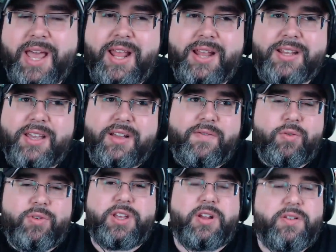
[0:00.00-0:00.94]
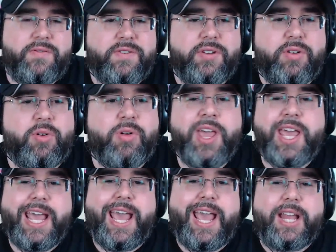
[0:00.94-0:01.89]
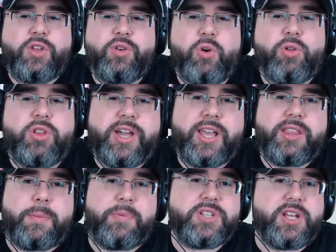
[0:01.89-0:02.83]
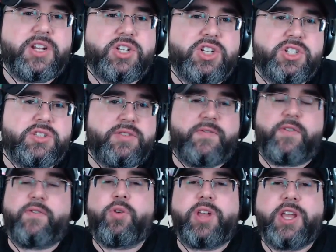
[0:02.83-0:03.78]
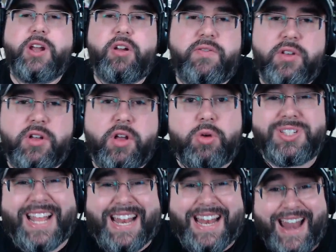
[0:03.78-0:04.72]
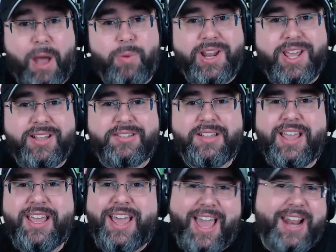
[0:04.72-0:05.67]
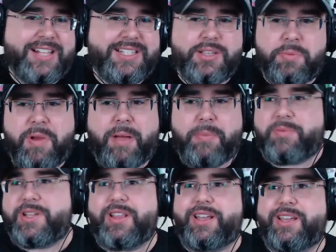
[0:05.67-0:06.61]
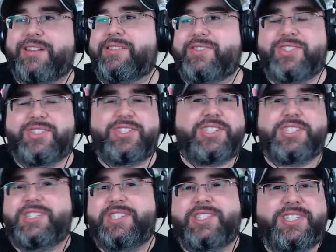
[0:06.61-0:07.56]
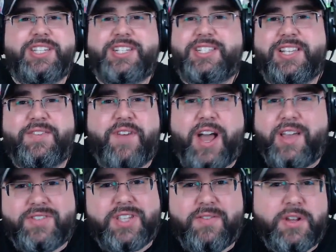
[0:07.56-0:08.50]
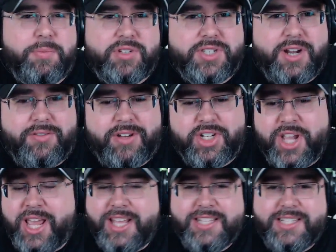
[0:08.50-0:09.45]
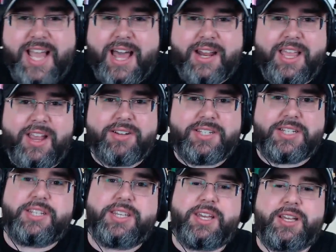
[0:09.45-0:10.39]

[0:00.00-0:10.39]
had to kick a 48 yard field goal. And you go look at the percentages for 48 yard field goals nowadays, and it's still probably like in the 65, 70% range. It's not a guarantee. And It was